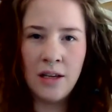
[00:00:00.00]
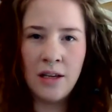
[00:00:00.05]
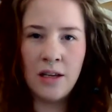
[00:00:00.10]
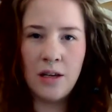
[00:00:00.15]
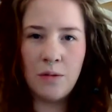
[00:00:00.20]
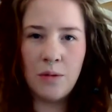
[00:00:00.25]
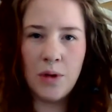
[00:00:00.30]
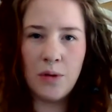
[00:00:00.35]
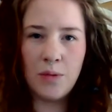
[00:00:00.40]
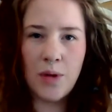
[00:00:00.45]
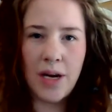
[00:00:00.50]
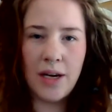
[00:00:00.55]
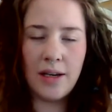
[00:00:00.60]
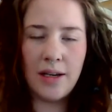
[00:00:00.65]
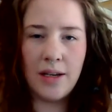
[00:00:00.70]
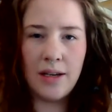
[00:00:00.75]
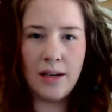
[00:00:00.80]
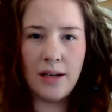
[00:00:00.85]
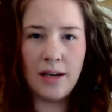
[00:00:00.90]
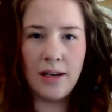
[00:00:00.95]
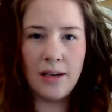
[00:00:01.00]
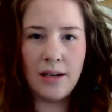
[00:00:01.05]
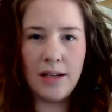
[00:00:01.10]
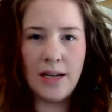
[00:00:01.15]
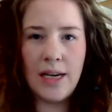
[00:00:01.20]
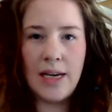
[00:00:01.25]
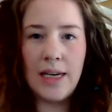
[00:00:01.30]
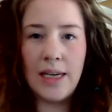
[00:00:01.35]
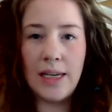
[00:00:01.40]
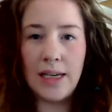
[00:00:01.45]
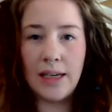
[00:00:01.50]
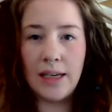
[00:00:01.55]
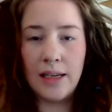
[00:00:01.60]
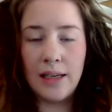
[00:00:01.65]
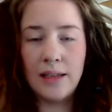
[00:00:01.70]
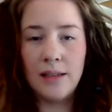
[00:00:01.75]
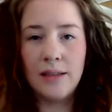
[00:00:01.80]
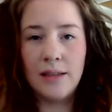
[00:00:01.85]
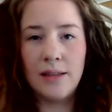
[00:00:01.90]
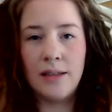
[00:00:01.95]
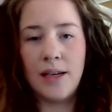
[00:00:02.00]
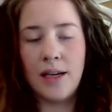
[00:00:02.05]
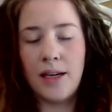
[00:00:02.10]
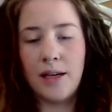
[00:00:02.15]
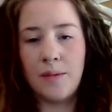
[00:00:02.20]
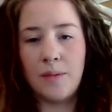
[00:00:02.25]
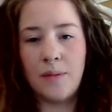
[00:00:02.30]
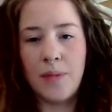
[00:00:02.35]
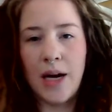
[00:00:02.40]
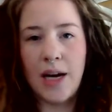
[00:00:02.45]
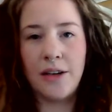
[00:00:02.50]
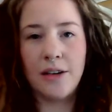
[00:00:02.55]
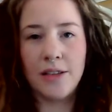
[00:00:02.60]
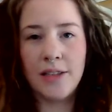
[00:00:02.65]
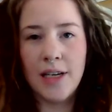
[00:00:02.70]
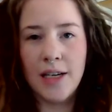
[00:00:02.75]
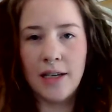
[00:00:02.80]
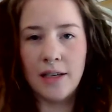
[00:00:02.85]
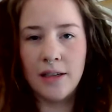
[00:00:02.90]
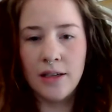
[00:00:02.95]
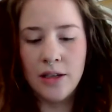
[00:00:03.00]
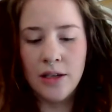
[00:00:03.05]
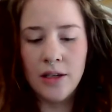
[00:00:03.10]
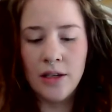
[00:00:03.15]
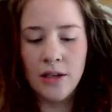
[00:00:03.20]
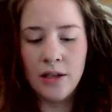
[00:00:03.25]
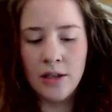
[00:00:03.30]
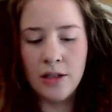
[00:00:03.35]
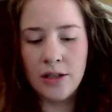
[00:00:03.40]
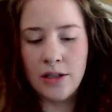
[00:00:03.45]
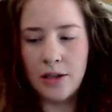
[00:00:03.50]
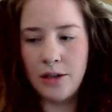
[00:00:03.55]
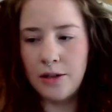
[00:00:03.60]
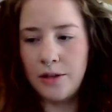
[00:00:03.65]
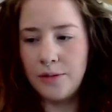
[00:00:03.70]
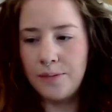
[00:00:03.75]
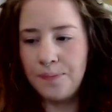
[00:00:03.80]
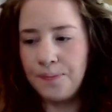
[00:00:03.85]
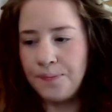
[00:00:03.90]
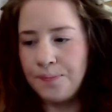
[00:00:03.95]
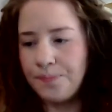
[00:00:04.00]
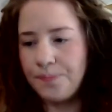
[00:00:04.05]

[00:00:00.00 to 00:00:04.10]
you wouldn't want eating on your skin. So,